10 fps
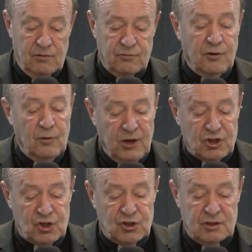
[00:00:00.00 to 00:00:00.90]
through
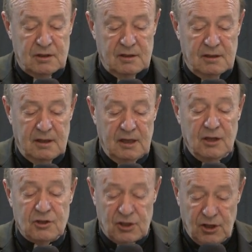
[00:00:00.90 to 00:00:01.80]
which
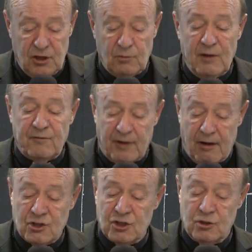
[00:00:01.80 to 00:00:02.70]
in turn we
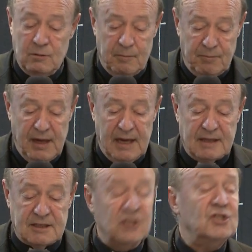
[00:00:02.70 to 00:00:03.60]
flourish as human
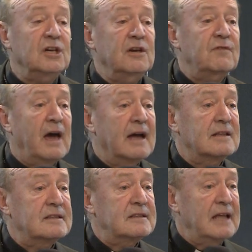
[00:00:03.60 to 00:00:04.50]
beings and achieve our
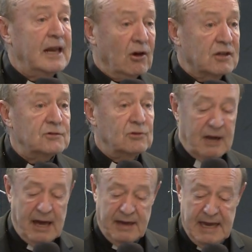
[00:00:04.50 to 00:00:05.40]
teleos,
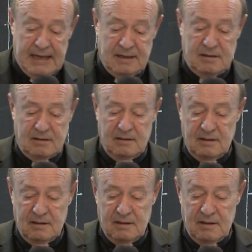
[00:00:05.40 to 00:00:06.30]
or our end.
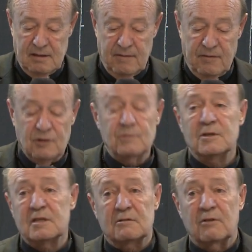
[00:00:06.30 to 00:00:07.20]
This
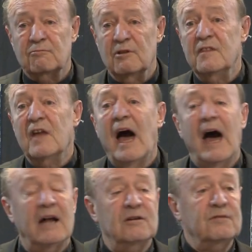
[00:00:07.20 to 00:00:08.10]
was really the
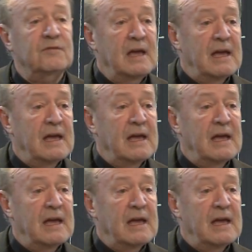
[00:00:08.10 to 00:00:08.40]
heart of